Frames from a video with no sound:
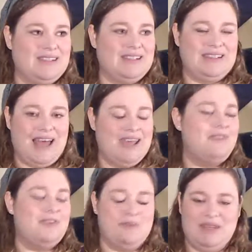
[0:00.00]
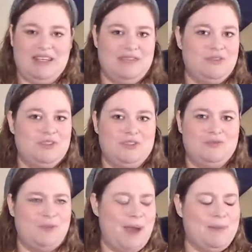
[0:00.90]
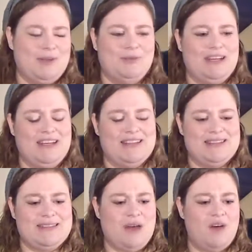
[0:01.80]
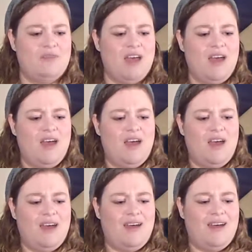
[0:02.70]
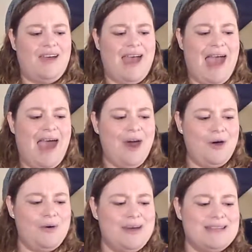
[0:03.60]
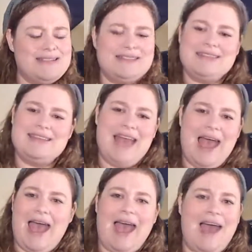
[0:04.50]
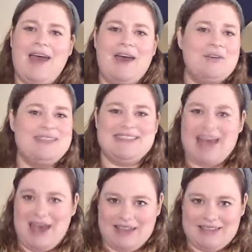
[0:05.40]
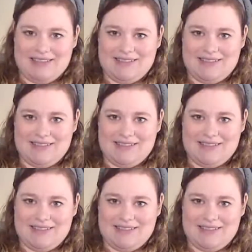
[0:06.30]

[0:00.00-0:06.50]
life and medieval weaponry and stuff, how does that